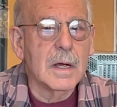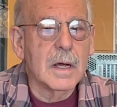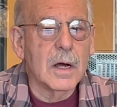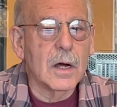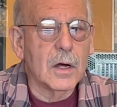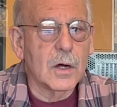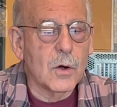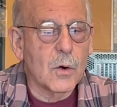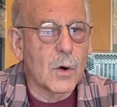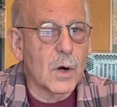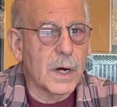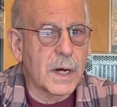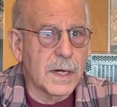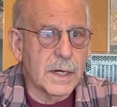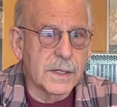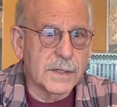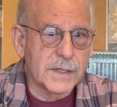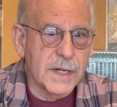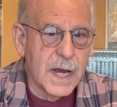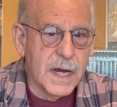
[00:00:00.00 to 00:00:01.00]
uh,
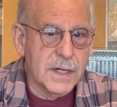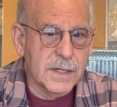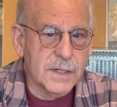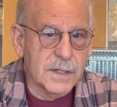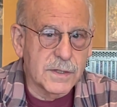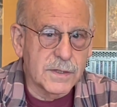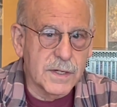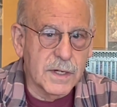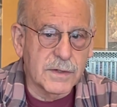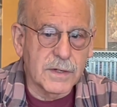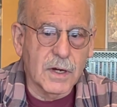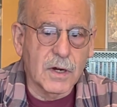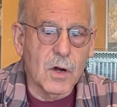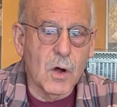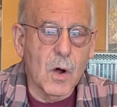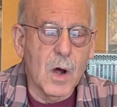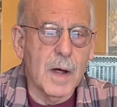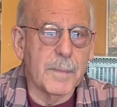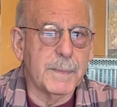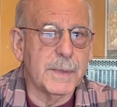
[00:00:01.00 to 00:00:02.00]
organizations that the
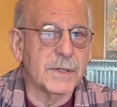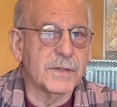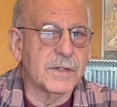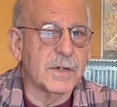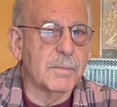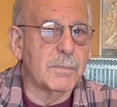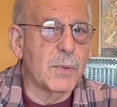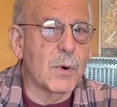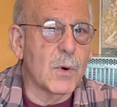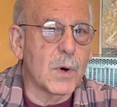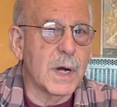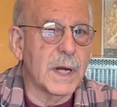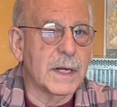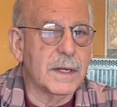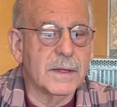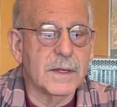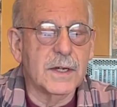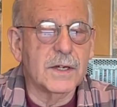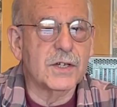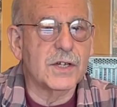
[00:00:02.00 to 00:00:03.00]
co-op is
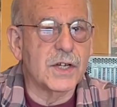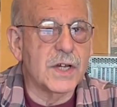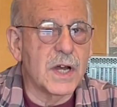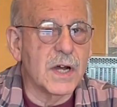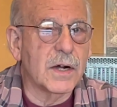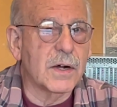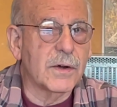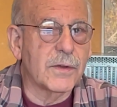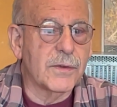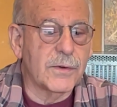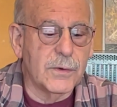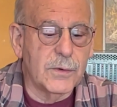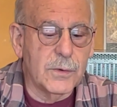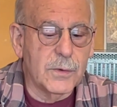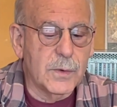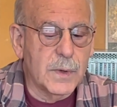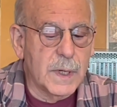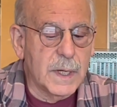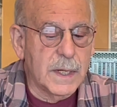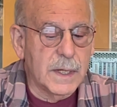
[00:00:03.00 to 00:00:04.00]
supporting this year
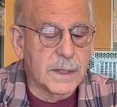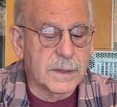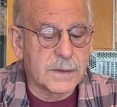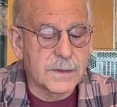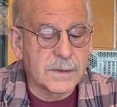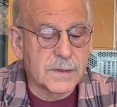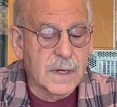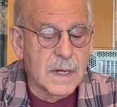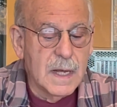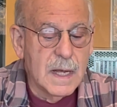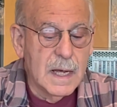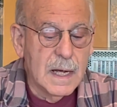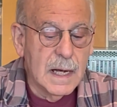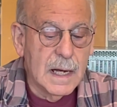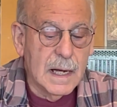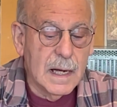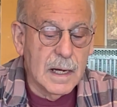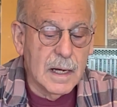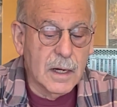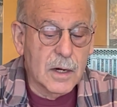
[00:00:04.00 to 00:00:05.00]
through its
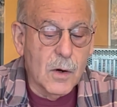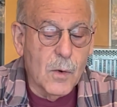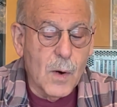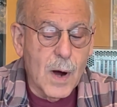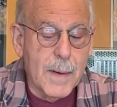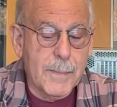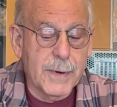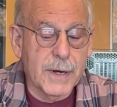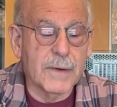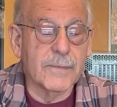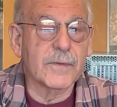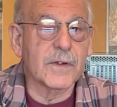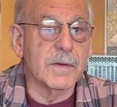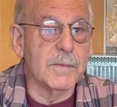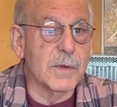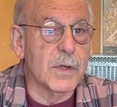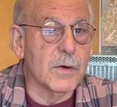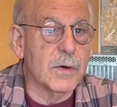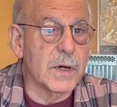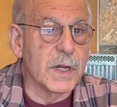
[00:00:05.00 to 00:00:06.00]
uh, Cooperative
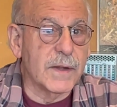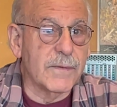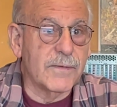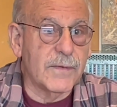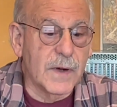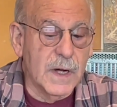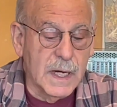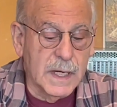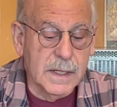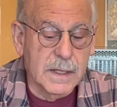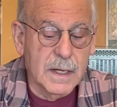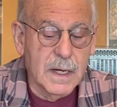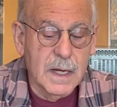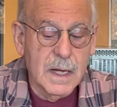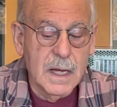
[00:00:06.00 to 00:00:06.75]
Community Fund.